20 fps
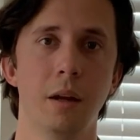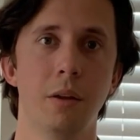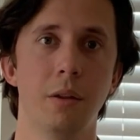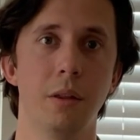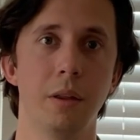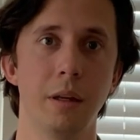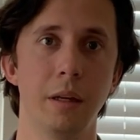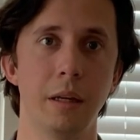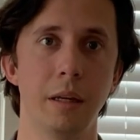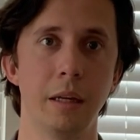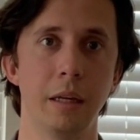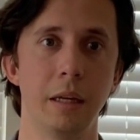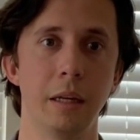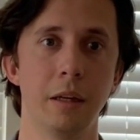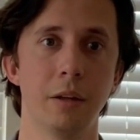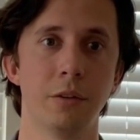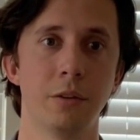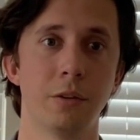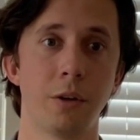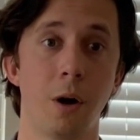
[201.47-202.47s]

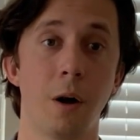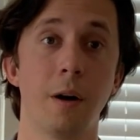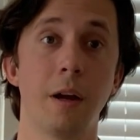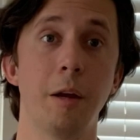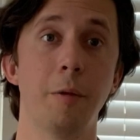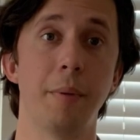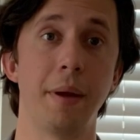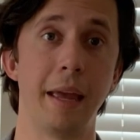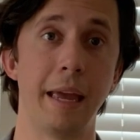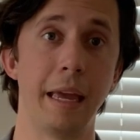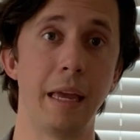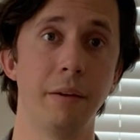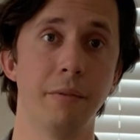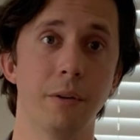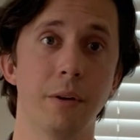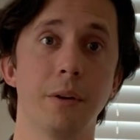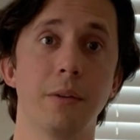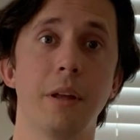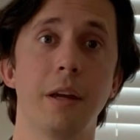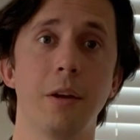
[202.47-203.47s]
the target
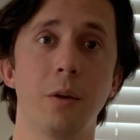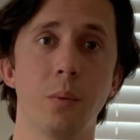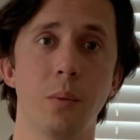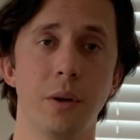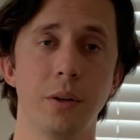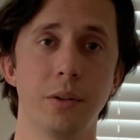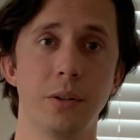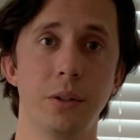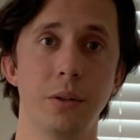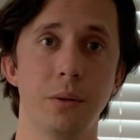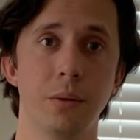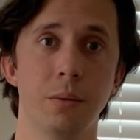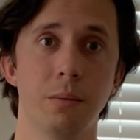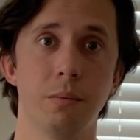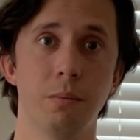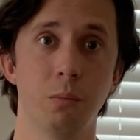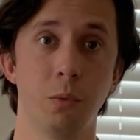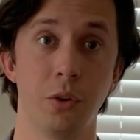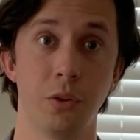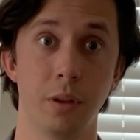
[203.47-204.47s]
behavior that you want
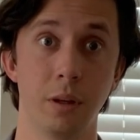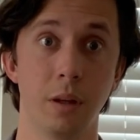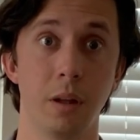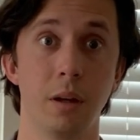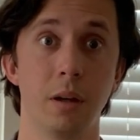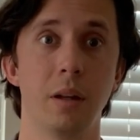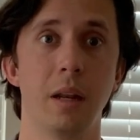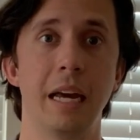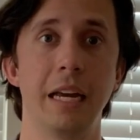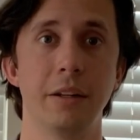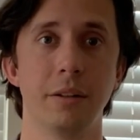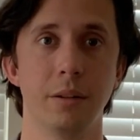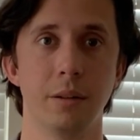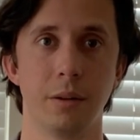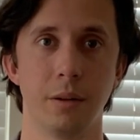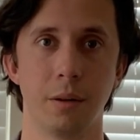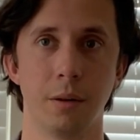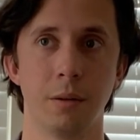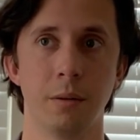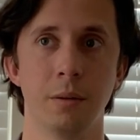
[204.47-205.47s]
the client to
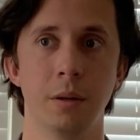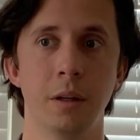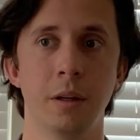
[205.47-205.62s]
learn.